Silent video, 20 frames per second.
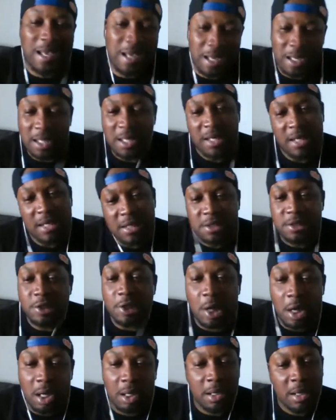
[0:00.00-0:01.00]
He's
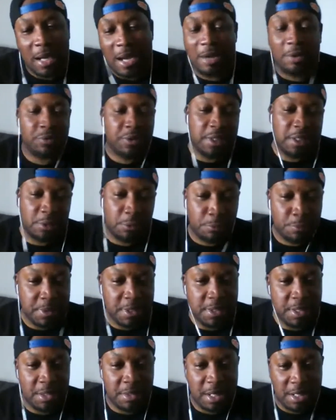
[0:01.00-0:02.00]
young. I don't think he'll be
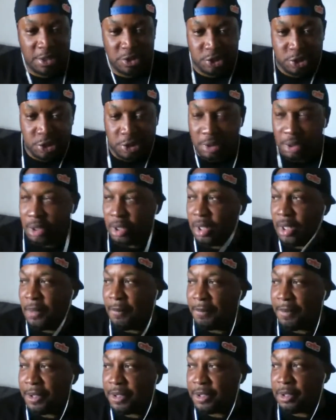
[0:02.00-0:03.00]
there next year.
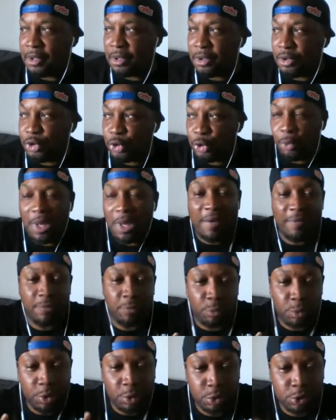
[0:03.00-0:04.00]
But you don't have
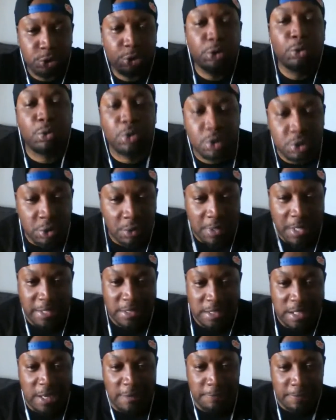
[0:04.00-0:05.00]
real shooters on that
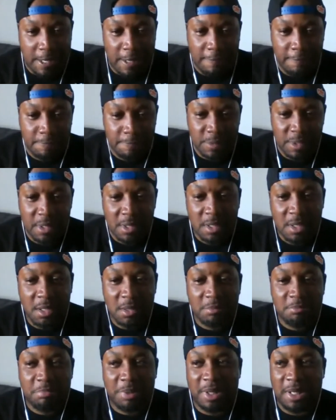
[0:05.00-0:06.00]
team yet.
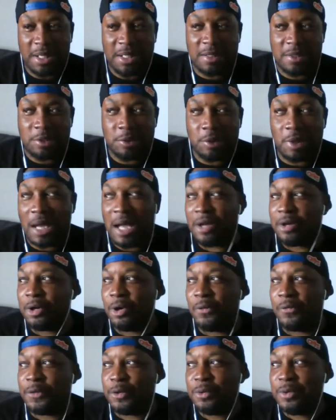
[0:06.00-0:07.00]
But I don't know
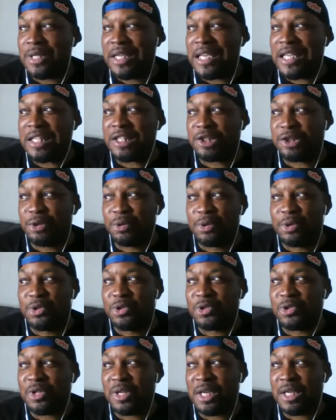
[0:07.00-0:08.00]
if you need
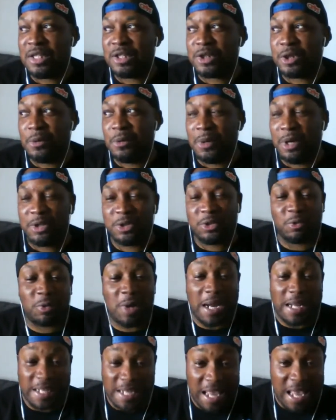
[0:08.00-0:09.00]
shooters in so much right
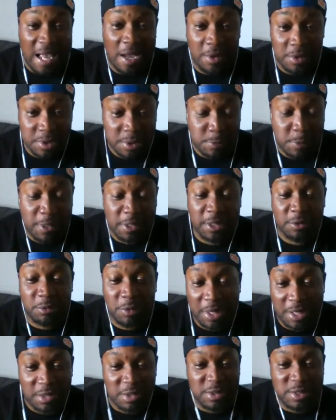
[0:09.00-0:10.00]
now, especially
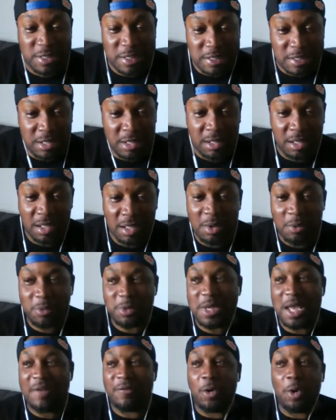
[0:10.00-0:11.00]
regular season. When you
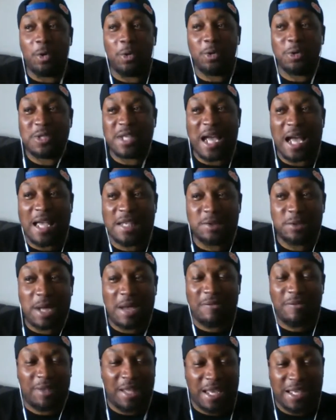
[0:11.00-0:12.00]
have all those guys who
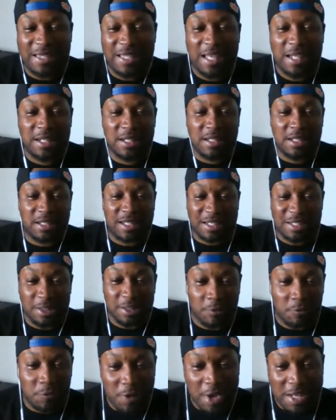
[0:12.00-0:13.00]
have length and can
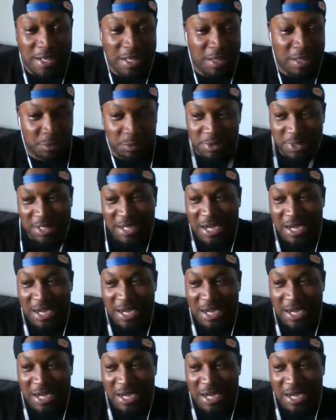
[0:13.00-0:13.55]
defend and get out